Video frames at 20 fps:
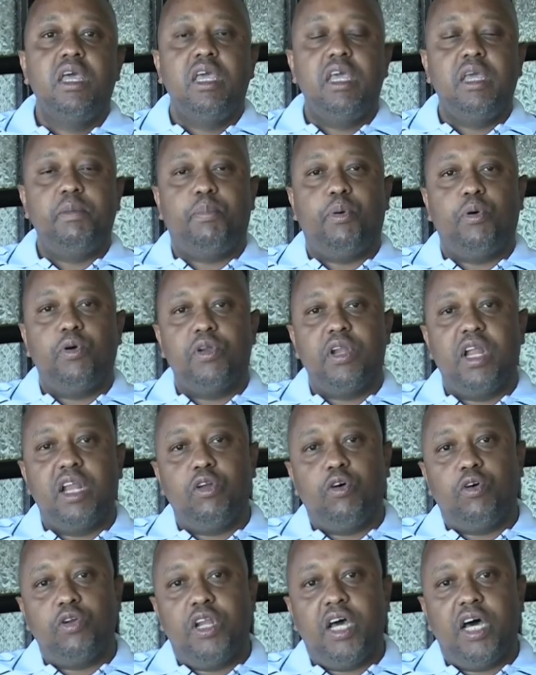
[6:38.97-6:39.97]
upon an
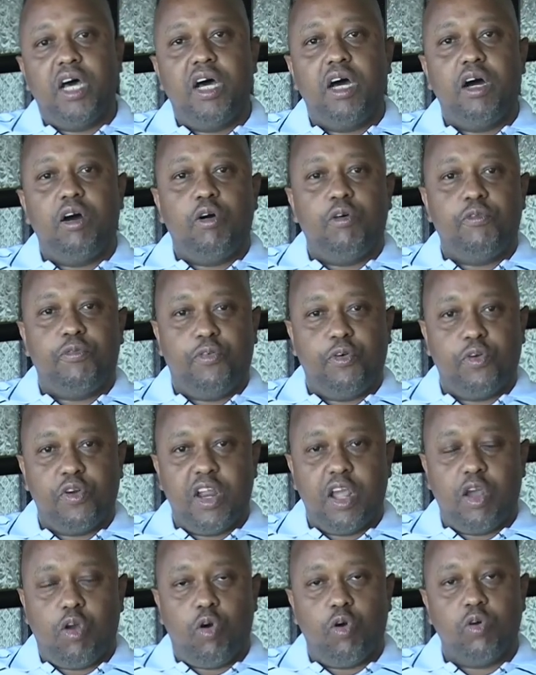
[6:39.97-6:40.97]
order of
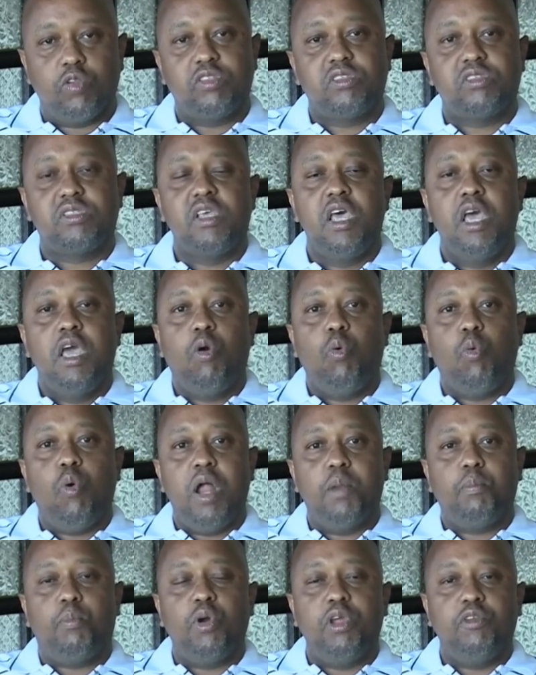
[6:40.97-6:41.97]
foreign courts
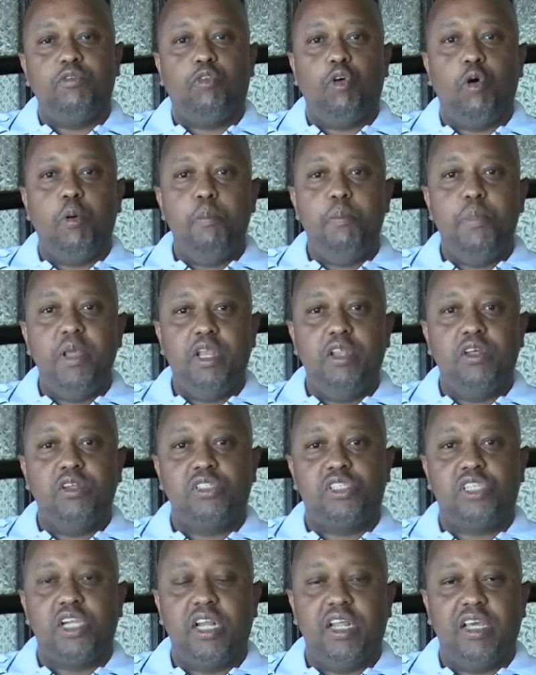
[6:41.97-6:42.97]
1.4 billion
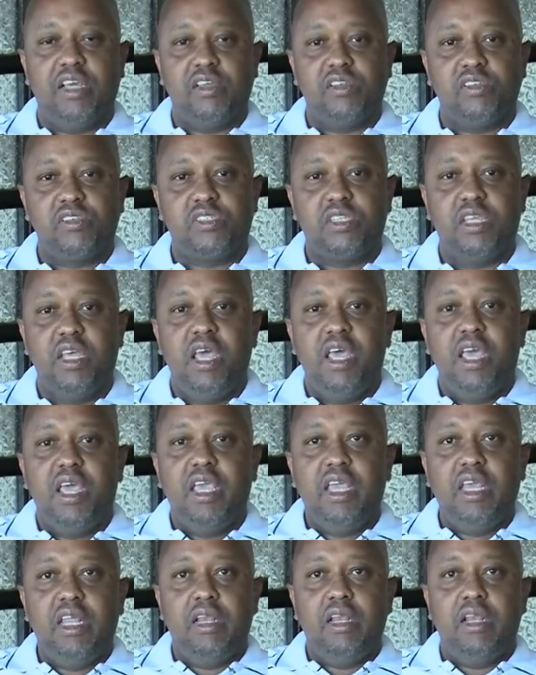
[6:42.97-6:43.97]
shillings
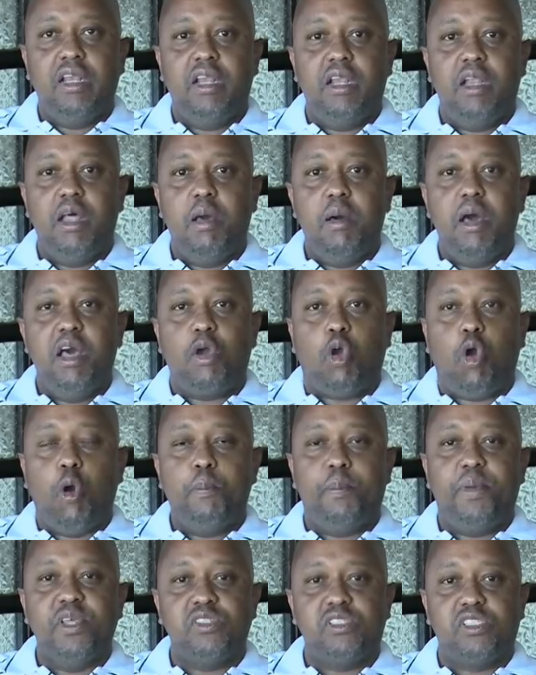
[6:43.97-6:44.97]
in
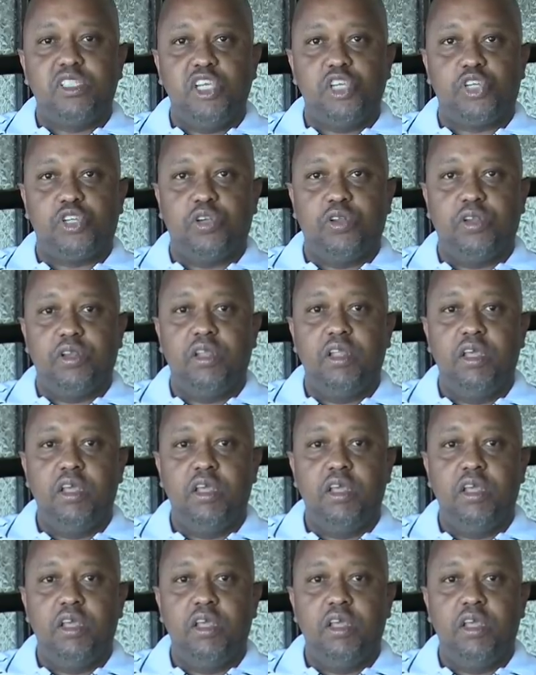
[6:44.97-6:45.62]
compensation